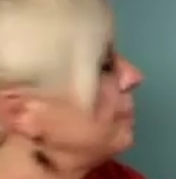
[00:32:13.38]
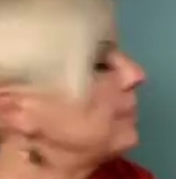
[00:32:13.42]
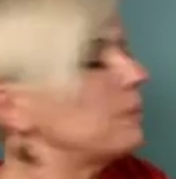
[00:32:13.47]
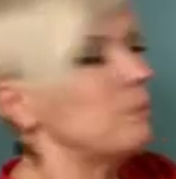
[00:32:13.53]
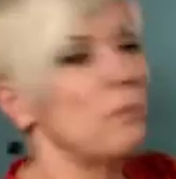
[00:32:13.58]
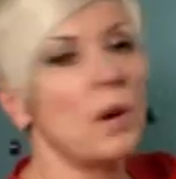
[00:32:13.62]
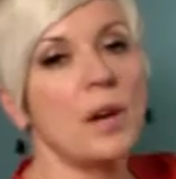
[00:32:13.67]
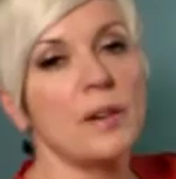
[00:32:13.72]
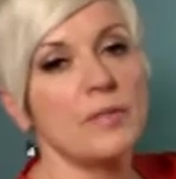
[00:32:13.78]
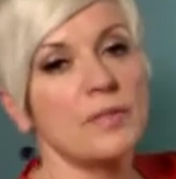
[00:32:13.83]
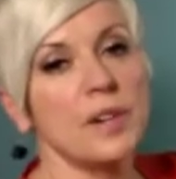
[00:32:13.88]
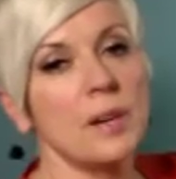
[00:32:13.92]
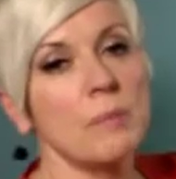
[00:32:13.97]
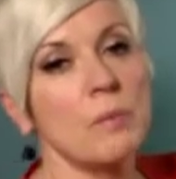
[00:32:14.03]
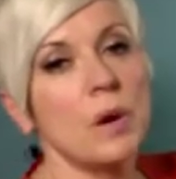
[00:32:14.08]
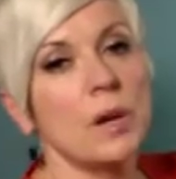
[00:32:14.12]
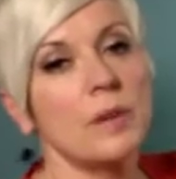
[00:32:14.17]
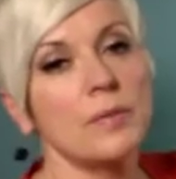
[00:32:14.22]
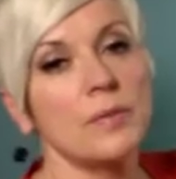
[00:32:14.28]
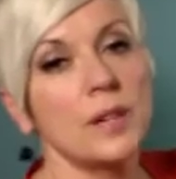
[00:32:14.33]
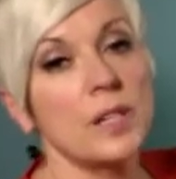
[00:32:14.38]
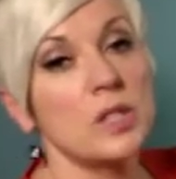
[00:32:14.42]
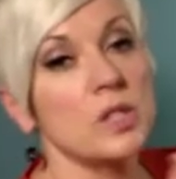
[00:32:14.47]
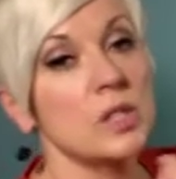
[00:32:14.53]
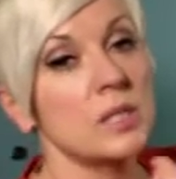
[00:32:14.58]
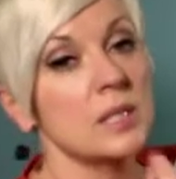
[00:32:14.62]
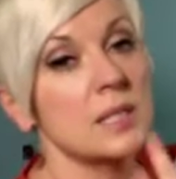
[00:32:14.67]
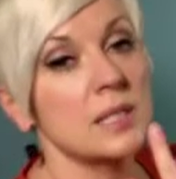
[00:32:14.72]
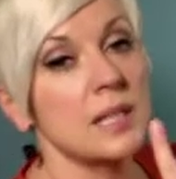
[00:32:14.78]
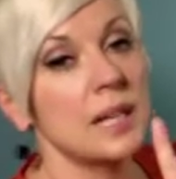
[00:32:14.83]
modify,
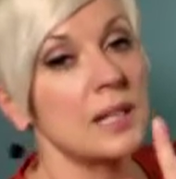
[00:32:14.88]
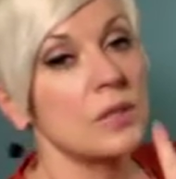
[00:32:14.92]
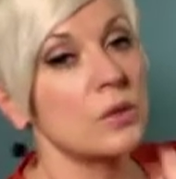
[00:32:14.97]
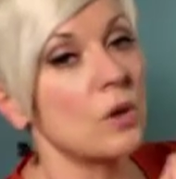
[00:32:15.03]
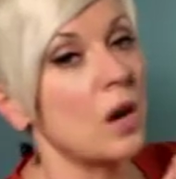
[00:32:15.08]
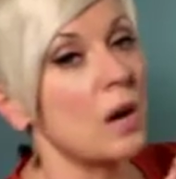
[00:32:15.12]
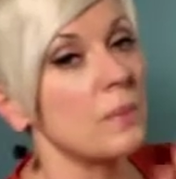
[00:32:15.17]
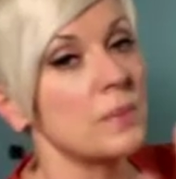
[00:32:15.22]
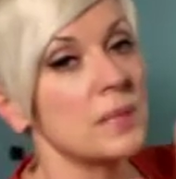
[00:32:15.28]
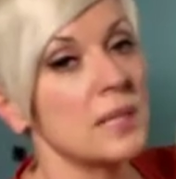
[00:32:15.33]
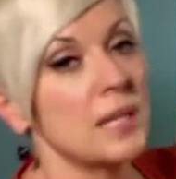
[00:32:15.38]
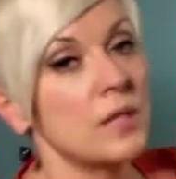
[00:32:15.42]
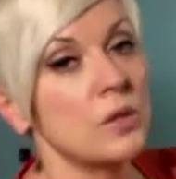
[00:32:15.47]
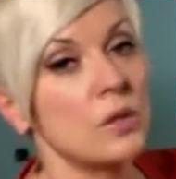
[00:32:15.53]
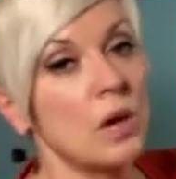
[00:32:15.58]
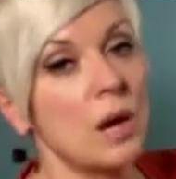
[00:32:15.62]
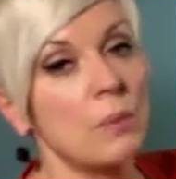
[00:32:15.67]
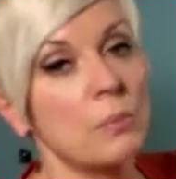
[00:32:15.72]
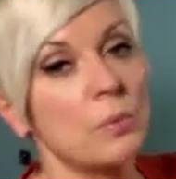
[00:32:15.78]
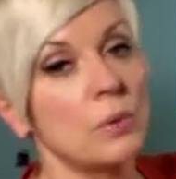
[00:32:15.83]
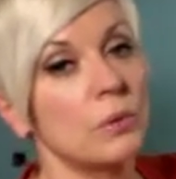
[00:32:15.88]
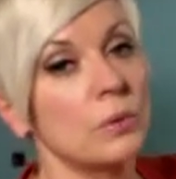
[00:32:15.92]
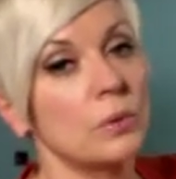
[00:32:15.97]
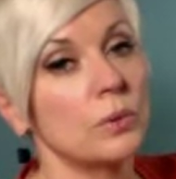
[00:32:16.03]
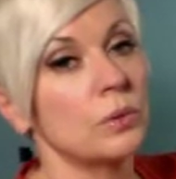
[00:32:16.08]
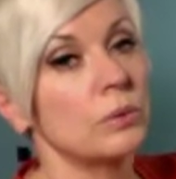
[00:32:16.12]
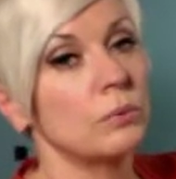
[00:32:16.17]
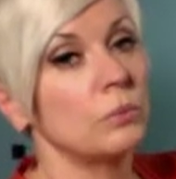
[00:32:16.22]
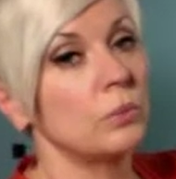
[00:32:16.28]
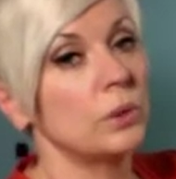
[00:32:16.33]
just slight drop
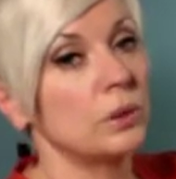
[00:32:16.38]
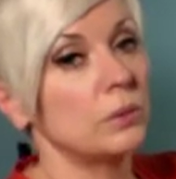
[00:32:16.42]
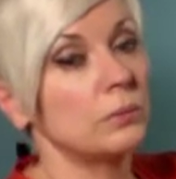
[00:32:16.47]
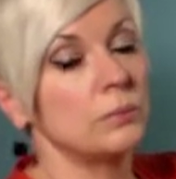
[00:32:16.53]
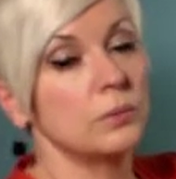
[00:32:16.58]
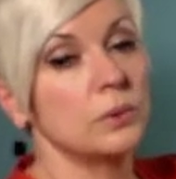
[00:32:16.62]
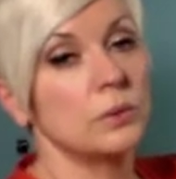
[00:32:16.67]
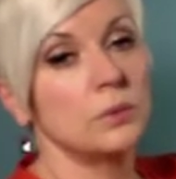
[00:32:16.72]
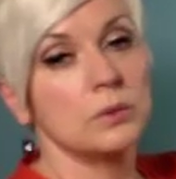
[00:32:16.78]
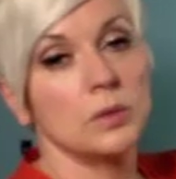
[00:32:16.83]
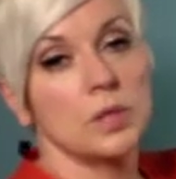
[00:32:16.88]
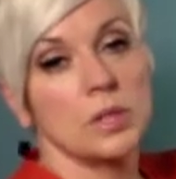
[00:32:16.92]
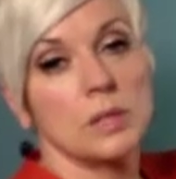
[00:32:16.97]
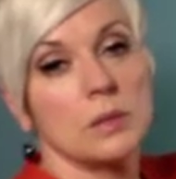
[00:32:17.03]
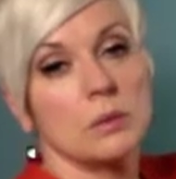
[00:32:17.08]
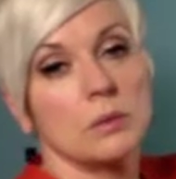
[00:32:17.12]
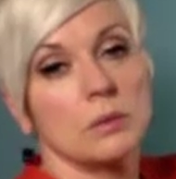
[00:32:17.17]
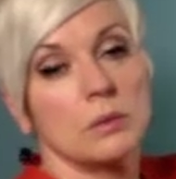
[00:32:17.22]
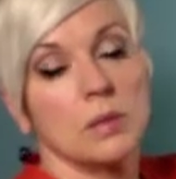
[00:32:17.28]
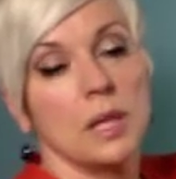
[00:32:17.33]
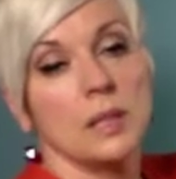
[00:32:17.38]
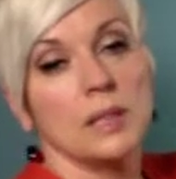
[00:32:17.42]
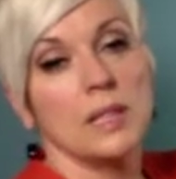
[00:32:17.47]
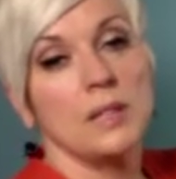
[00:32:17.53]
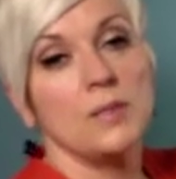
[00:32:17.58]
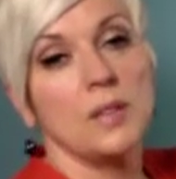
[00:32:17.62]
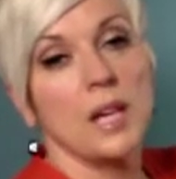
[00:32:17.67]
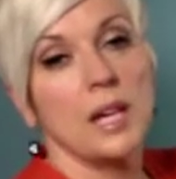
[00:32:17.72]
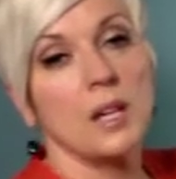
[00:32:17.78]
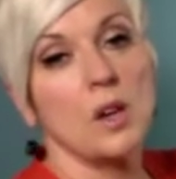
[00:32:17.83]
will just
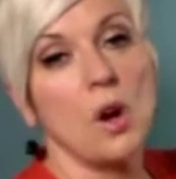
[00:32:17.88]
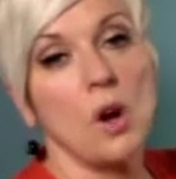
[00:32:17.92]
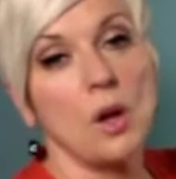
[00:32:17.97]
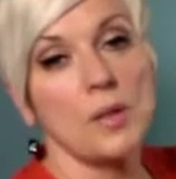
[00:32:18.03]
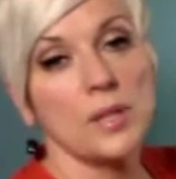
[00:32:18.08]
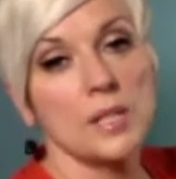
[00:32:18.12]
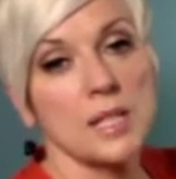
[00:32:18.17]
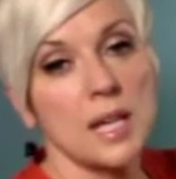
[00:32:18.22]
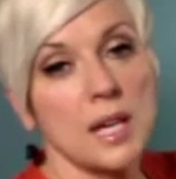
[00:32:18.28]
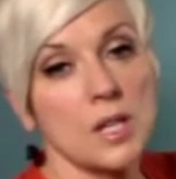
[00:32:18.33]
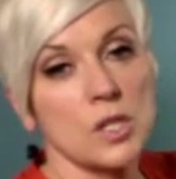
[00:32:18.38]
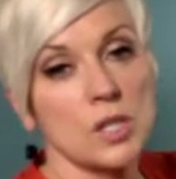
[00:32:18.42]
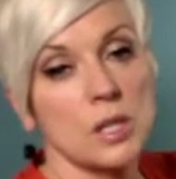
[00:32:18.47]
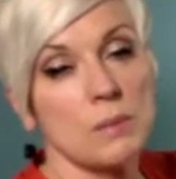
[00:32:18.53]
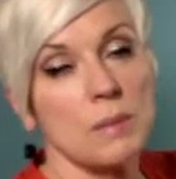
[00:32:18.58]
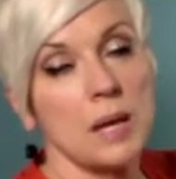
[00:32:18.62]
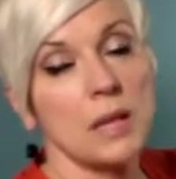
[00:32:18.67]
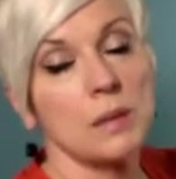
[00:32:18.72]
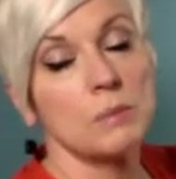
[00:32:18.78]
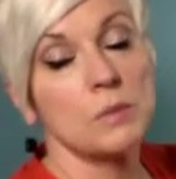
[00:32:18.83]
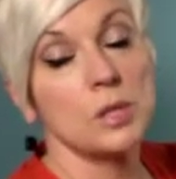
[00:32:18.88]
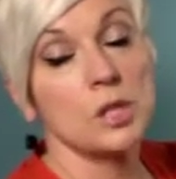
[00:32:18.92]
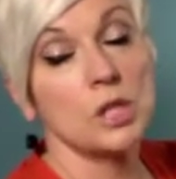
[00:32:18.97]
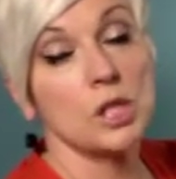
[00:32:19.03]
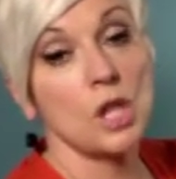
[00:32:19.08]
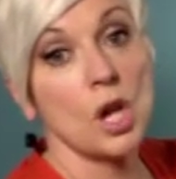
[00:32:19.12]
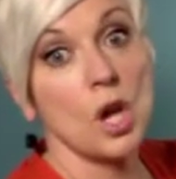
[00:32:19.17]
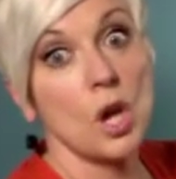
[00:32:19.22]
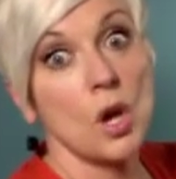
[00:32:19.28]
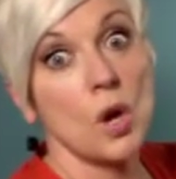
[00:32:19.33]
alleviate all the tension and make them
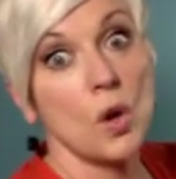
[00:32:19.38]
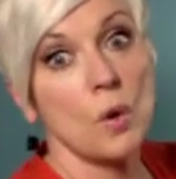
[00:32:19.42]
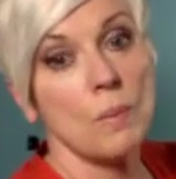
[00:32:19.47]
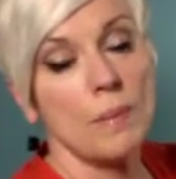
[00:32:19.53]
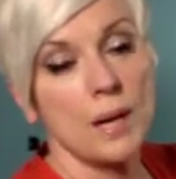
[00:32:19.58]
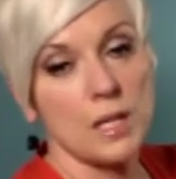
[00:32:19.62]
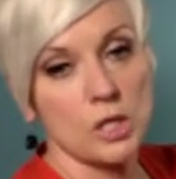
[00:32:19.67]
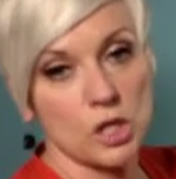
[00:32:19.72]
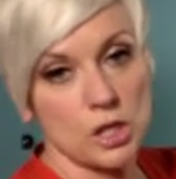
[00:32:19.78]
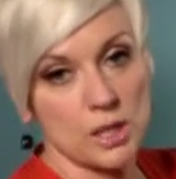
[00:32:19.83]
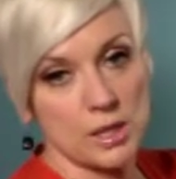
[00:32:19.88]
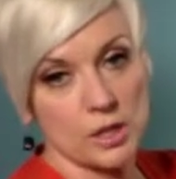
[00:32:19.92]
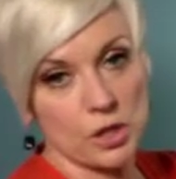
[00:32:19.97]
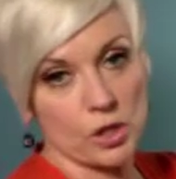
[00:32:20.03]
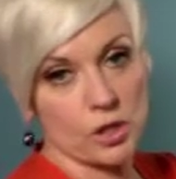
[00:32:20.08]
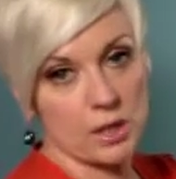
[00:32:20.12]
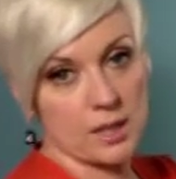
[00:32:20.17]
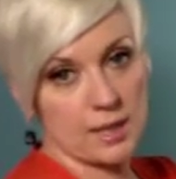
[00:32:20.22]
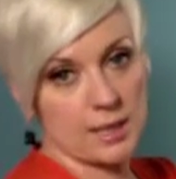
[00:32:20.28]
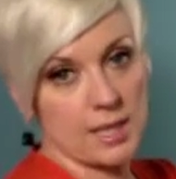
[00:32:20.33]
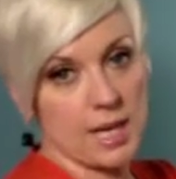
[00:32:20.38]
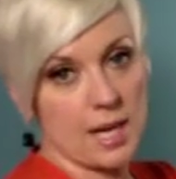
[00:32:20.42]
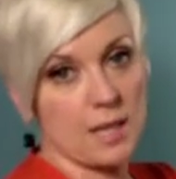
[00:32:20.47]
so much easier to sing,